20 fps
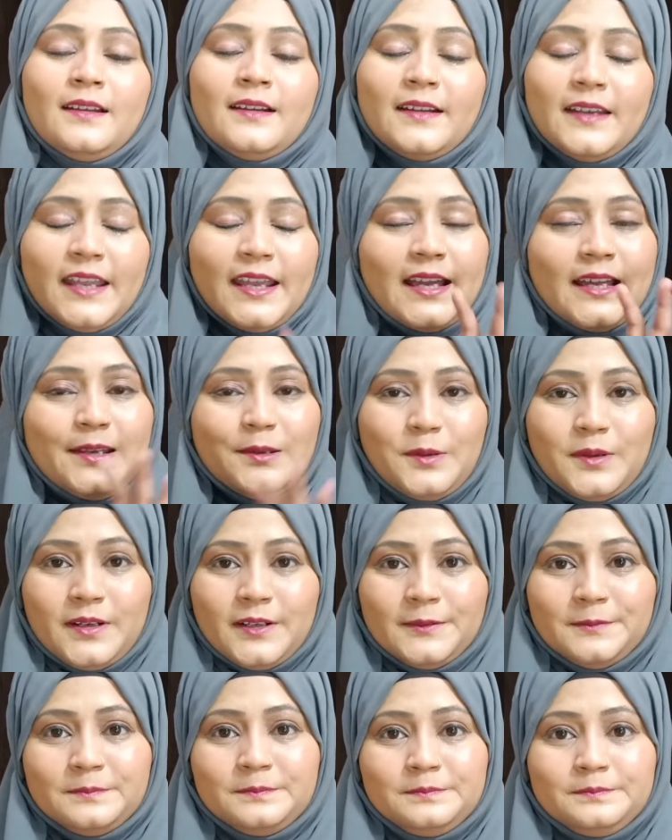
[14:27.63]
Take a
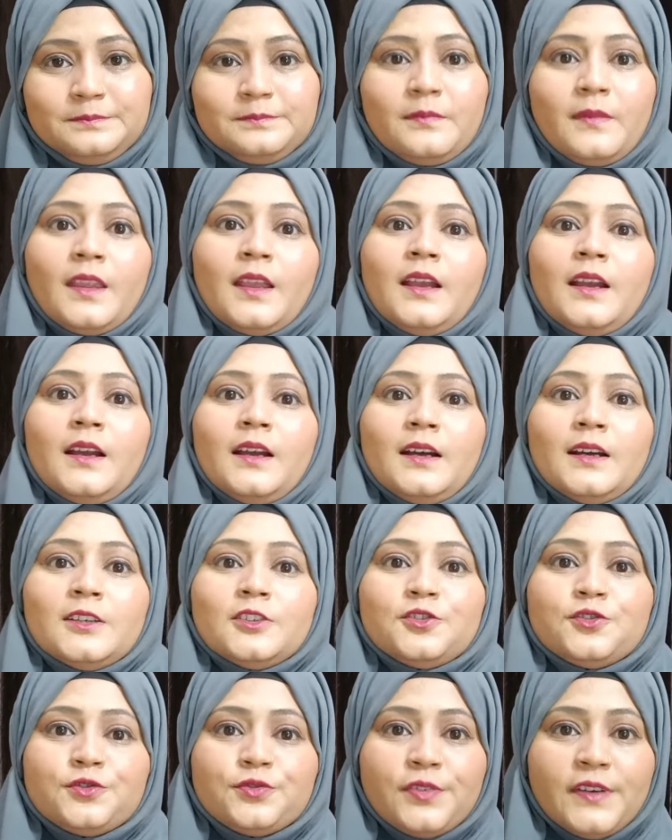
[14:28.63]
look.
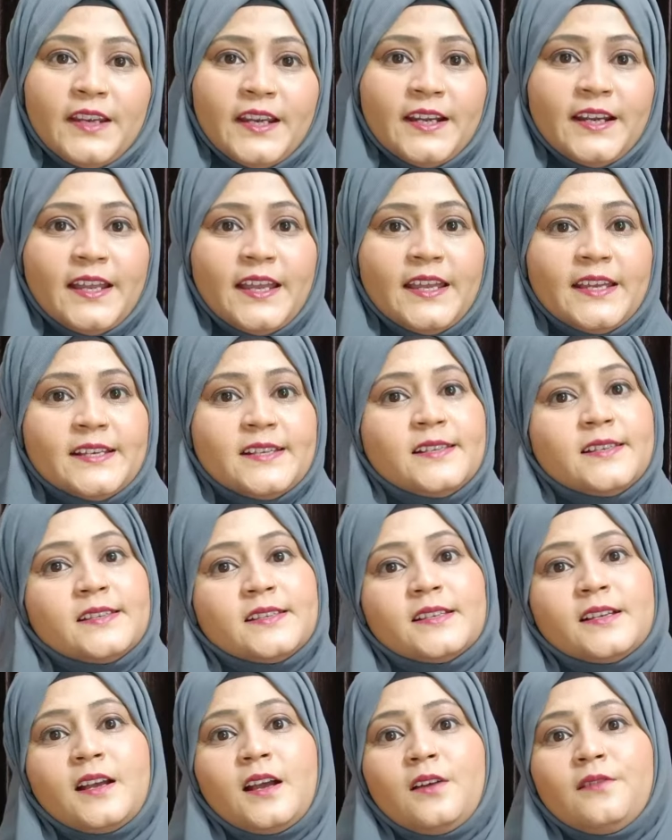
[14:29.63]
3
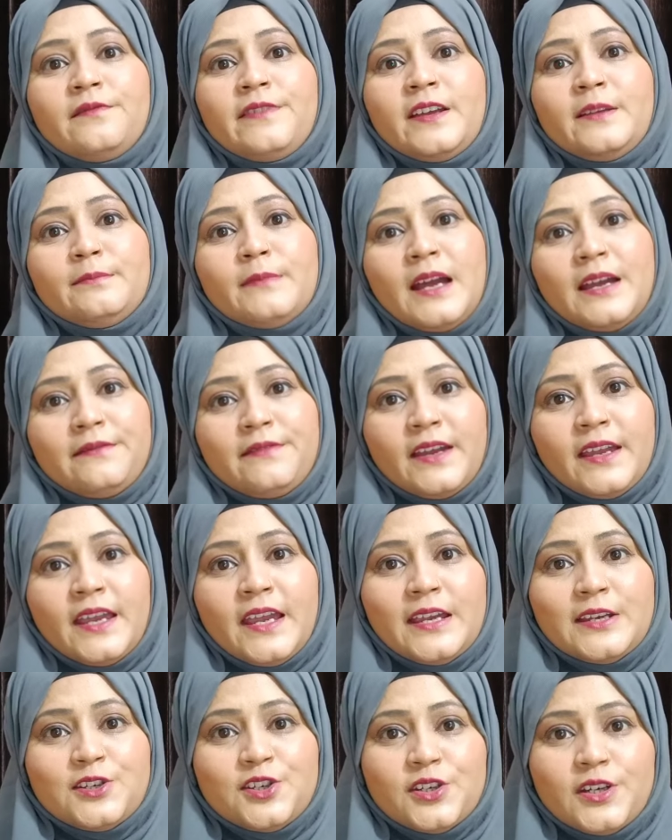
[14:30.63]
days when my
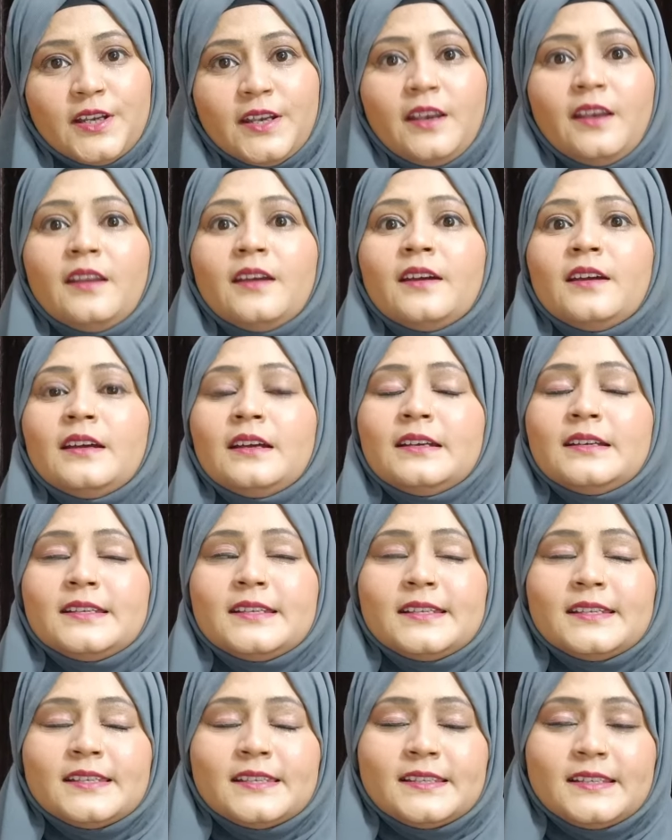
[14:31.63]
vacation
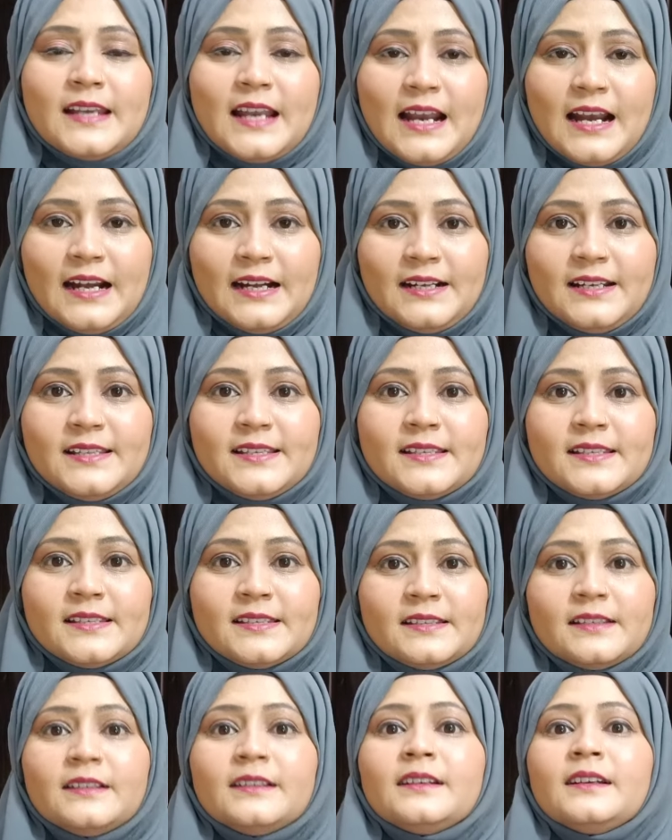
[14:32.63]
starts,
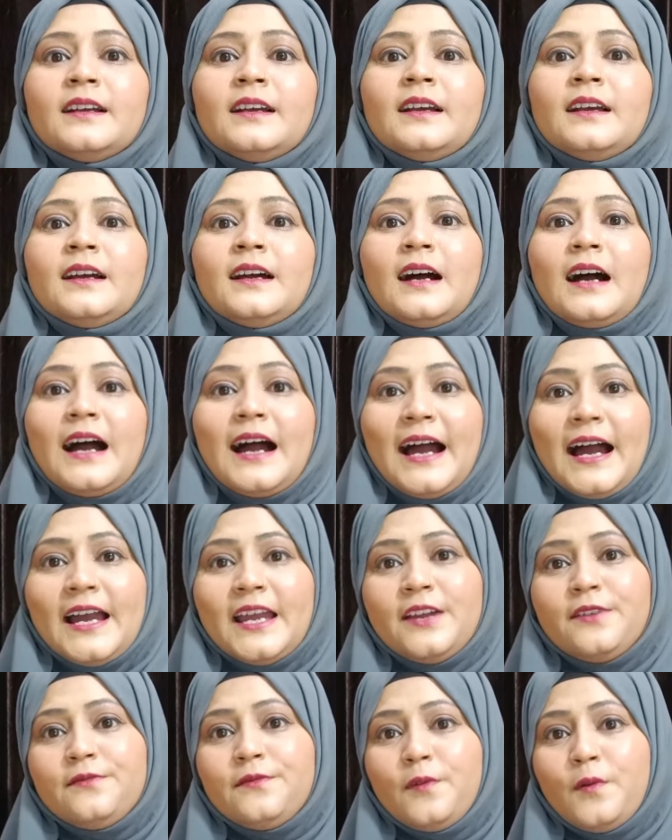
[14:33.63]

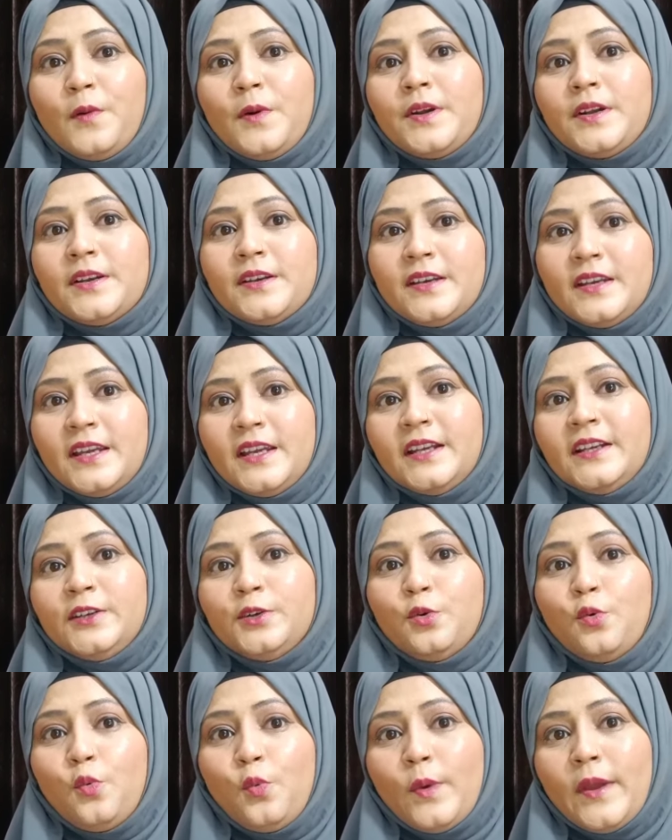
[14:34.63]
I won't need
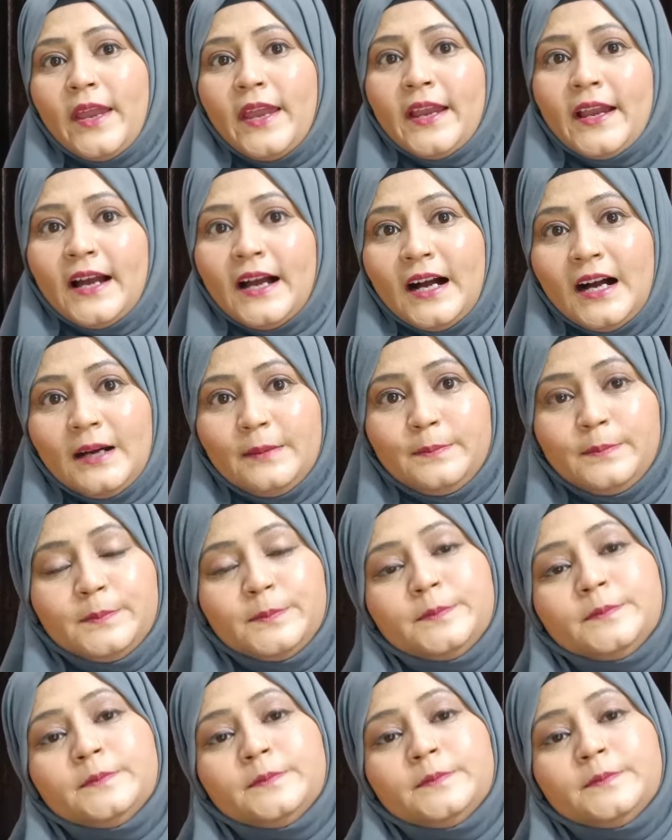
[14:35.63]
to wake up